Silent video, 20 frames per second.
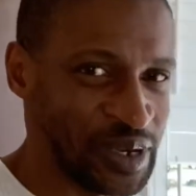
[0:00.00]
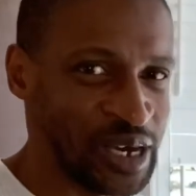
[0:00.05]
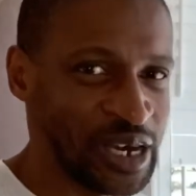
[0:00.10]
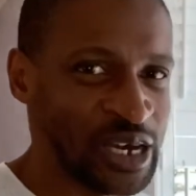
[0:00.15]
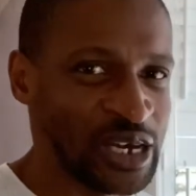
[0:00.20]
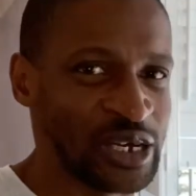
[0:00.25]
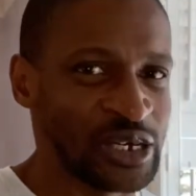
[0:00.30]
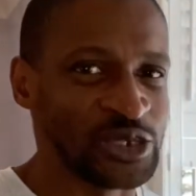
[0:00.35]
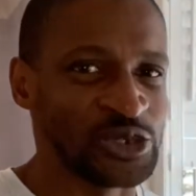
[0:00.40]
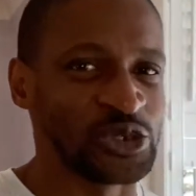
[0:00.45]

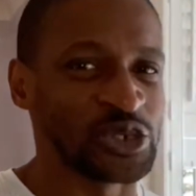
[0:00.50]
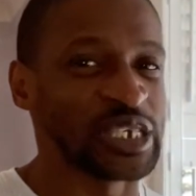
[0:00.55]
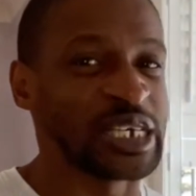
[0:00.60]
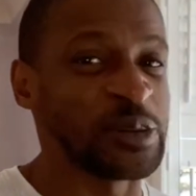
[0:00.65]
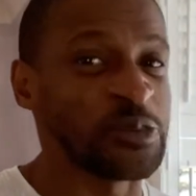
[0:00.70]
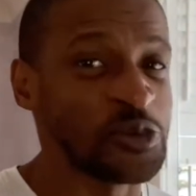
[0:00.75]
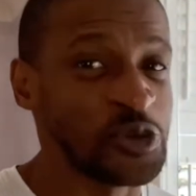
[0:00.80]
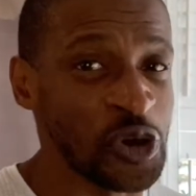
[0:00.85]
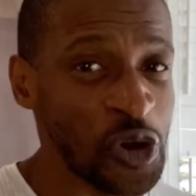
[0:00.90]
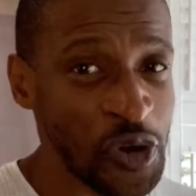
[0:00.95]
To keep
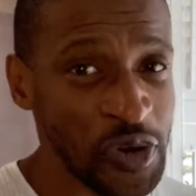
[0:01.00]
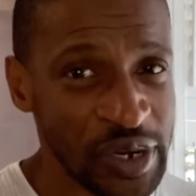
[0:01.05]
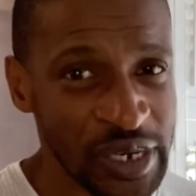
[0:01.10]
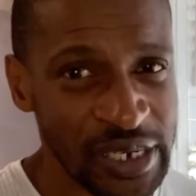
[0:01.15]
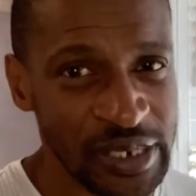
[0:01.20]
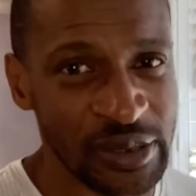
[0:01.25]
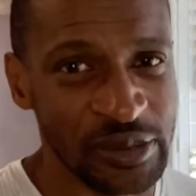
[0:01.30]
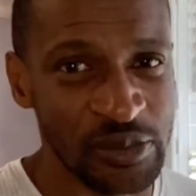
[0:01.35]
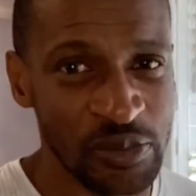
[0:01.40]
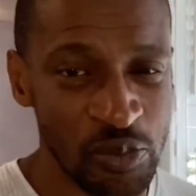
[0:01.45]
going,
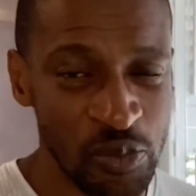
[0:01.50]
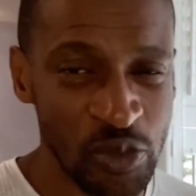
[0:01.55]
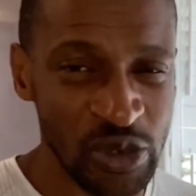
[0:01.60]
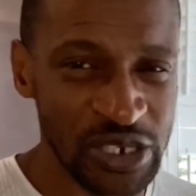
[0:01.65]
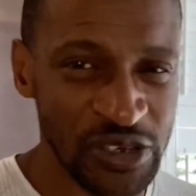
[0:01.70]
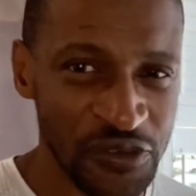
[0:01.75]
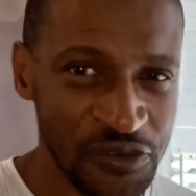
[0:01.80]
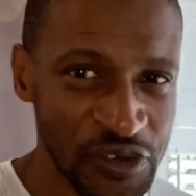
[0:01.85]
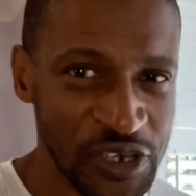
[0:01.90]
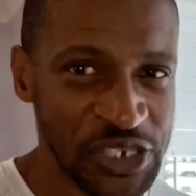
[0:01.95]

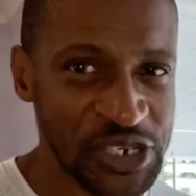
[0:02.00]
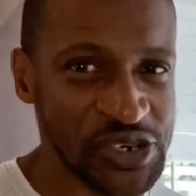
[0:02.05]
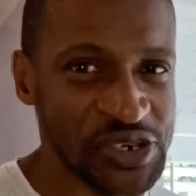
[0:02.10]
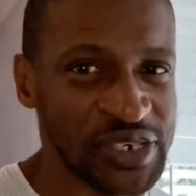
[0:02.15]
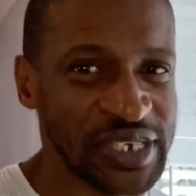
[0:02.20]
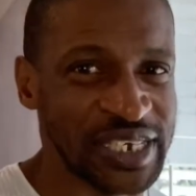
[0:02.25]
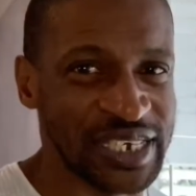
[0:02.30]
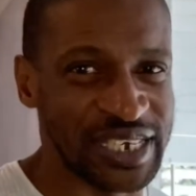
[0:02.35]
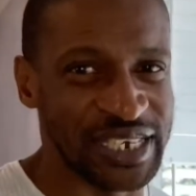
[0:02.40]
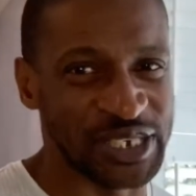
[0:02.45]
motivation
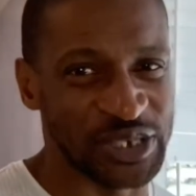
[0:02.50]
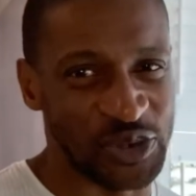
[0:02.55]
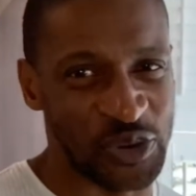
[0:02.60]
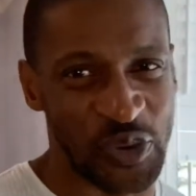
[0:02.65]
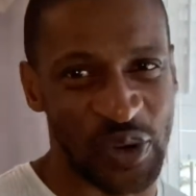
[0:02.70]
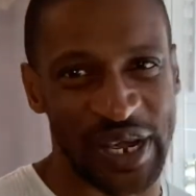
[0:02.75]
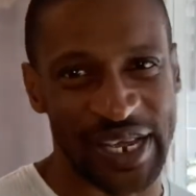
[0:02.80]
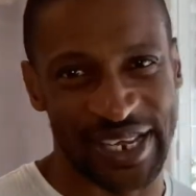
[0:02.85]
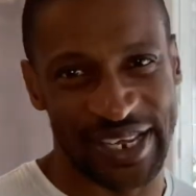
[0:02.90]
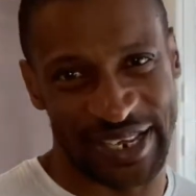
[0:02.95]
is quite
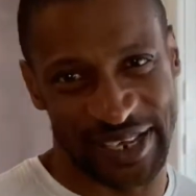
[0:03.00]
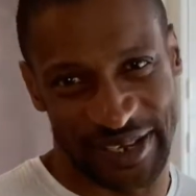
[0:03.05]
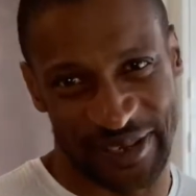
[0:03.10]
key.